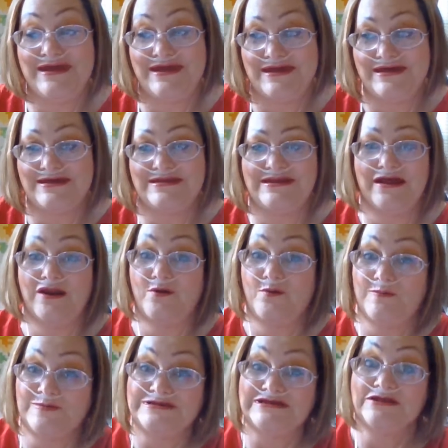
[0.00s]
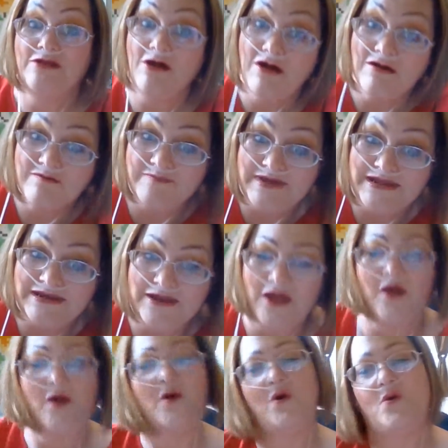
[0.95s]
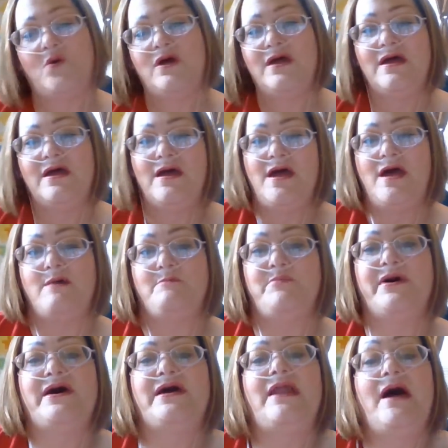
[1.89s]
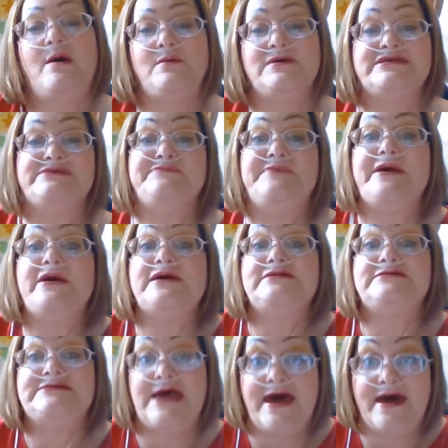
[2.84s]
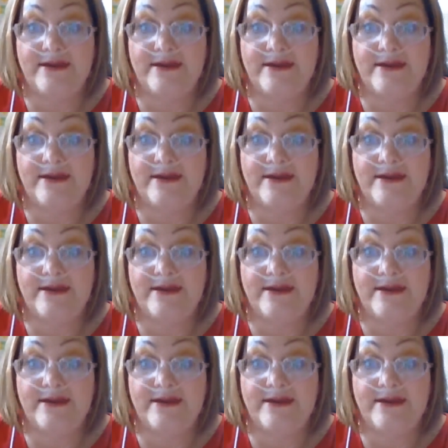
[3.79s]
I know it was a long video, but I was very chatty.